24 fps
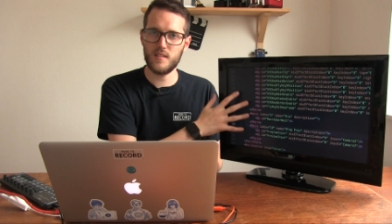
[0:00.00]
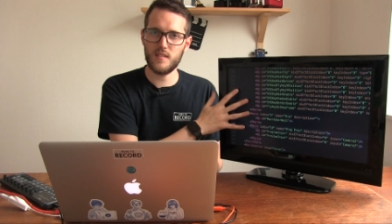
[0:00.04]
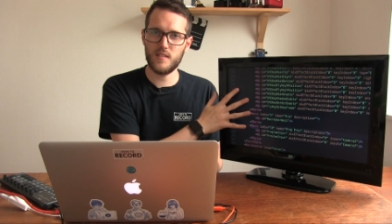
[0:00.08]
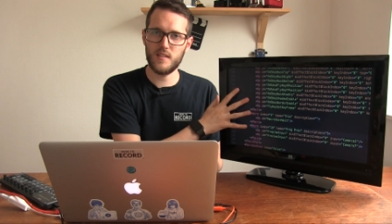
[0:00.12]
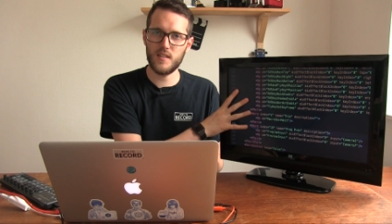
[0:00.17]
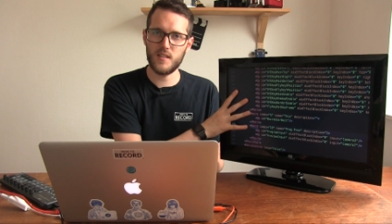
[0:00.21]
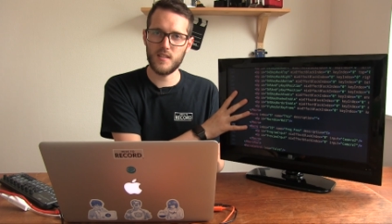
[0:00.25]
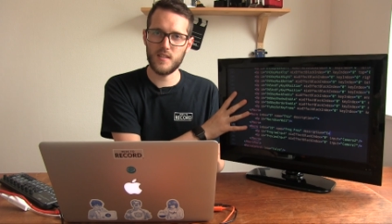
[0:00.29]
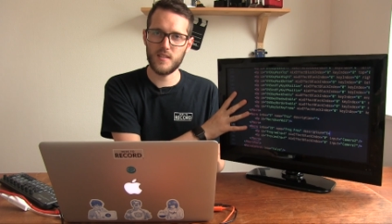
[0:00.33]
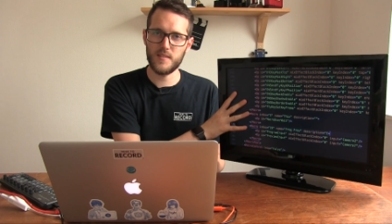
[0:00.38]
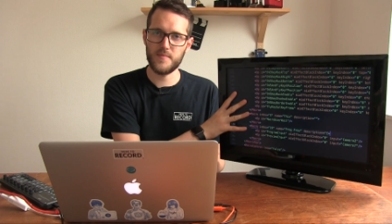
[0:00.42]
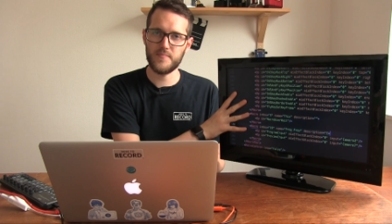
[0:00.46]

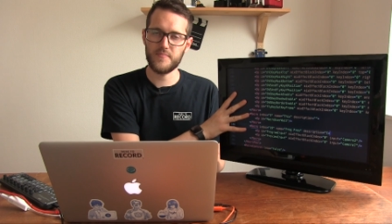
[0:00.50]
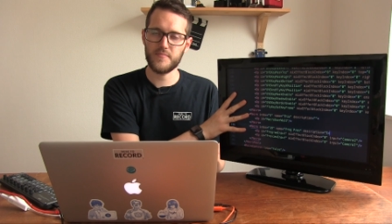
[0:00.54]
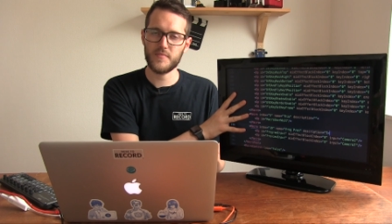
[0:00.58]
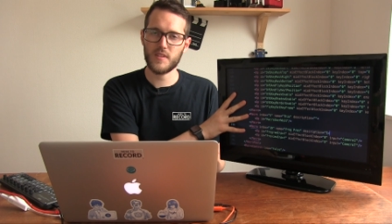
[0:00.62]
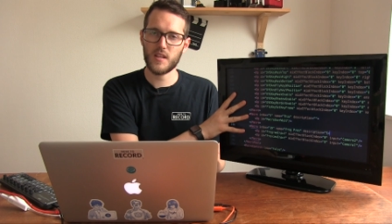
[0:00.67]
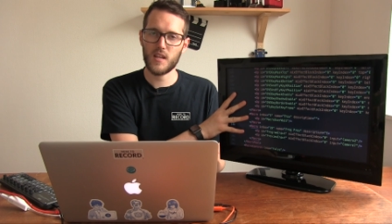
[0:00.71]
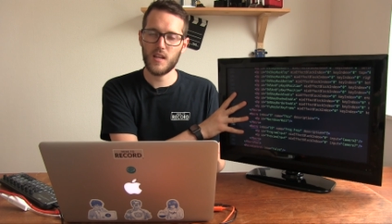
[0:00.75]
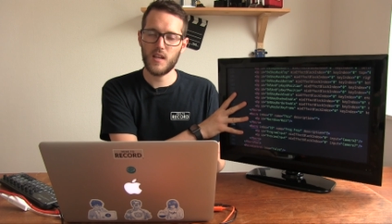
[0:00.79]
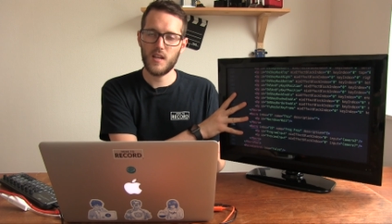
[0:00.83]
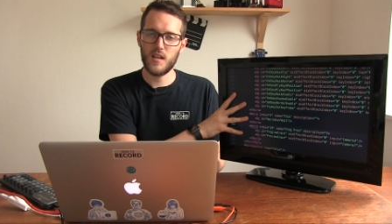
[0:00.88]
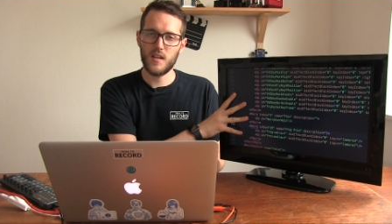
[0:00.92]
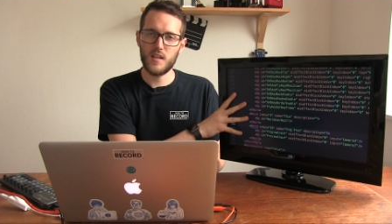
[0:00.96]
um,
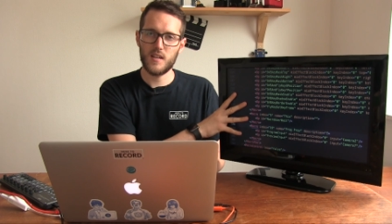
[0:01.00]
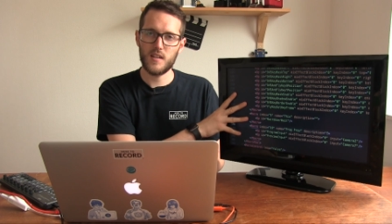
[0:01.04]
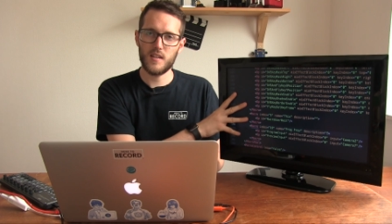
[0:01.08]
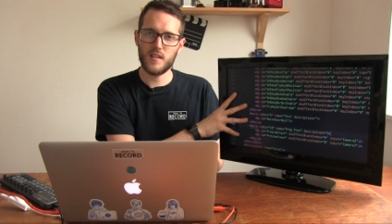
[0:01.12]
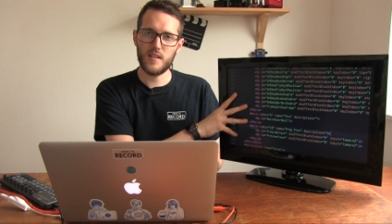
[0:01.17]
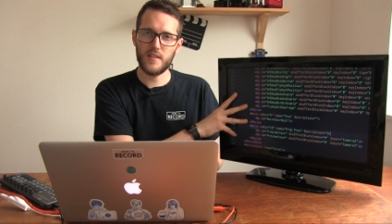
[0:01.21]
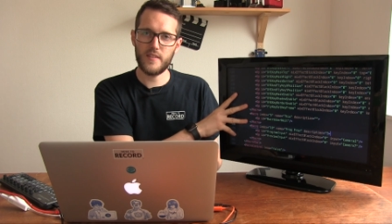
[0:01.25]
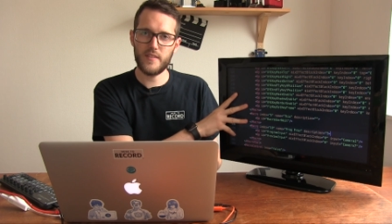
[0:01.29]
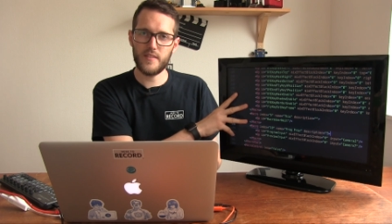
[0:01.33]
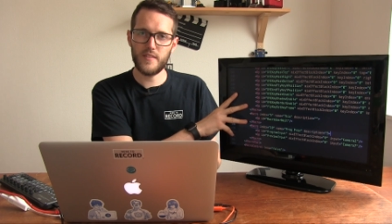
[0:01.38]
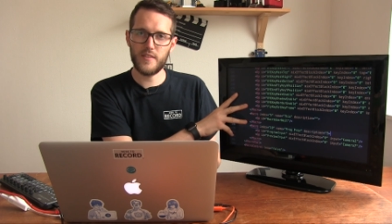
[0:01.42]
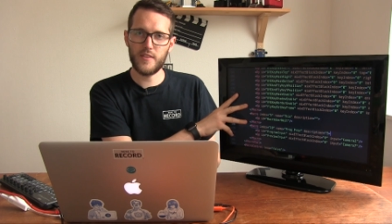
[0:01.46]

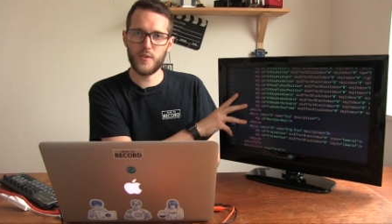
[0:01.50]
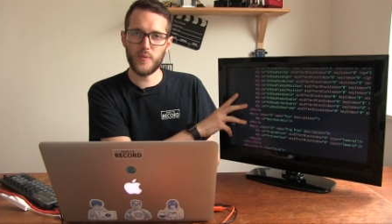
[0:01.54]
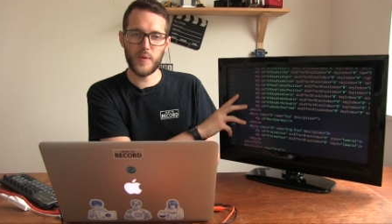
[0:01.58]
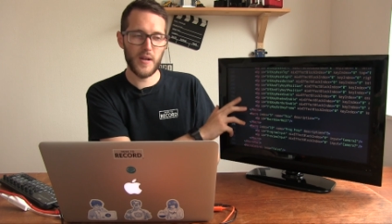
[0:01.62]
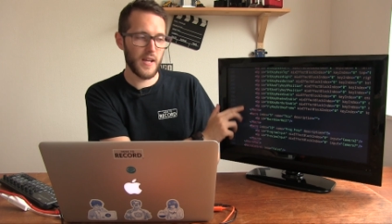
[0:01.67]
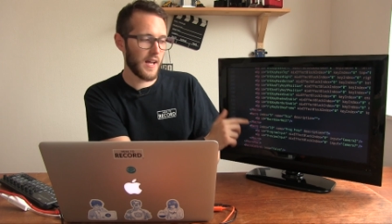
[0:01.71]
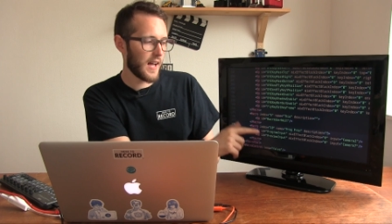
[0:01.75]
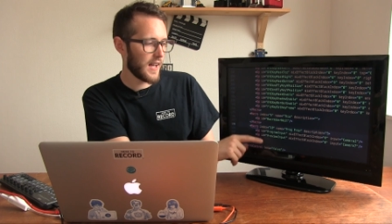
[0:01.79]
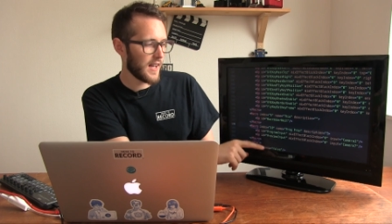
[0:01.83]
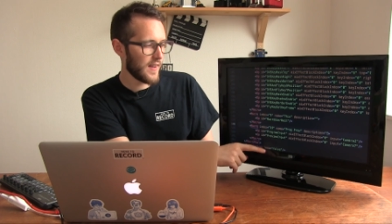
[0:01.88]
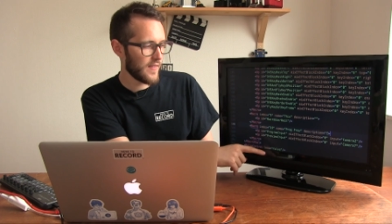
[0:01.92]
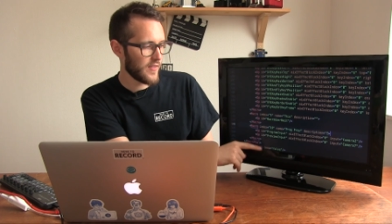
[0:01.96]
the
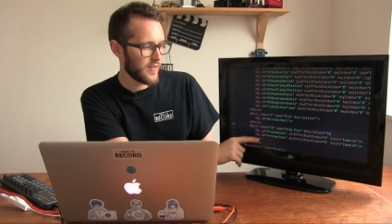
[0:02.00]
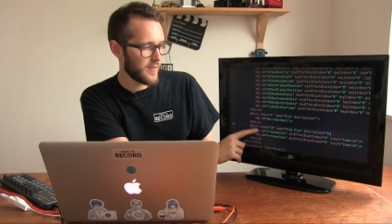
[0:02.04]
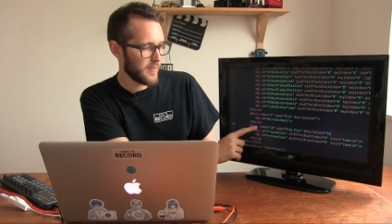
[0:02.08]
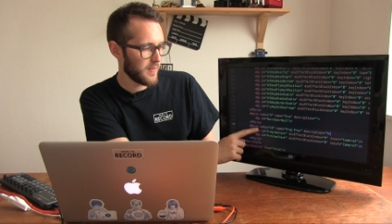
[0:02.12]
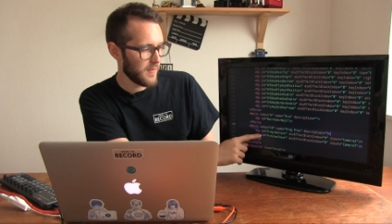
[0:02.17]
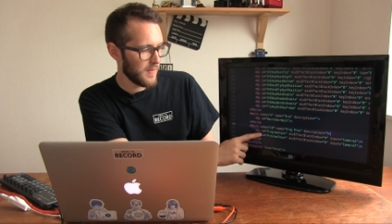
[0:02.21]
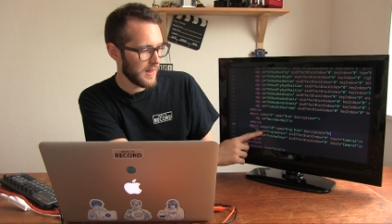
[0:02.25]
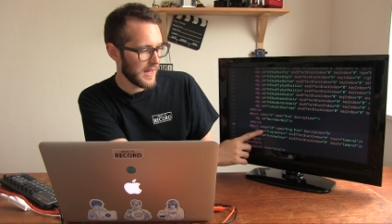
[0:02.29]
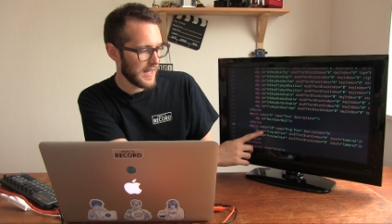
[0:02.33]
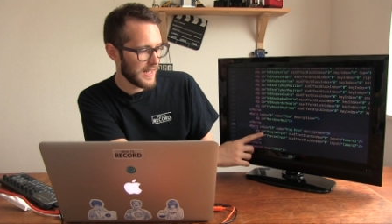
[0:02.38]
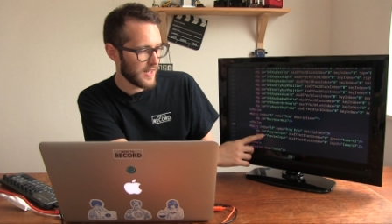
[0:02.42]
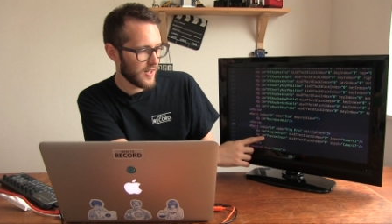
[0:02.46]
way I have
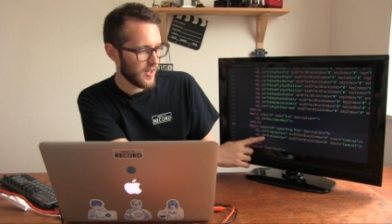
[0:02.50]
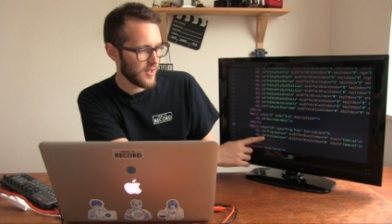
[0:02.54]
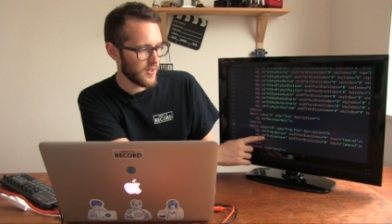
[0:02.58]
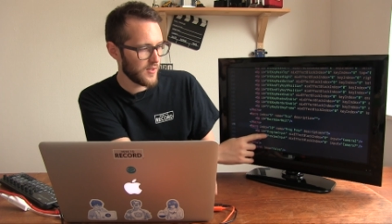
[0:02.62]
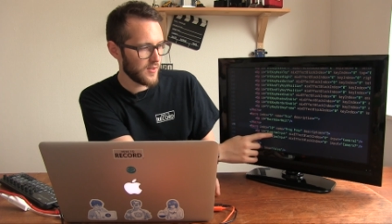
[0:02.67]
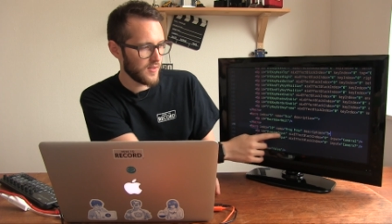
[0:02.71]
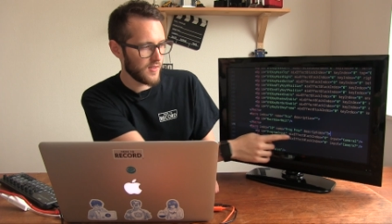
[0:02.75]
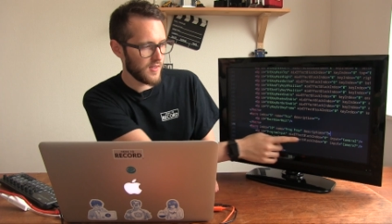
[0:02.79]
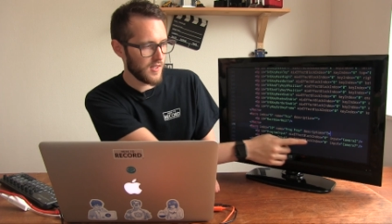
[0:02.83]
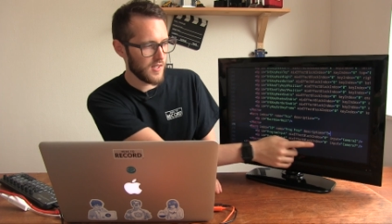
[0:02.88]
them laid out.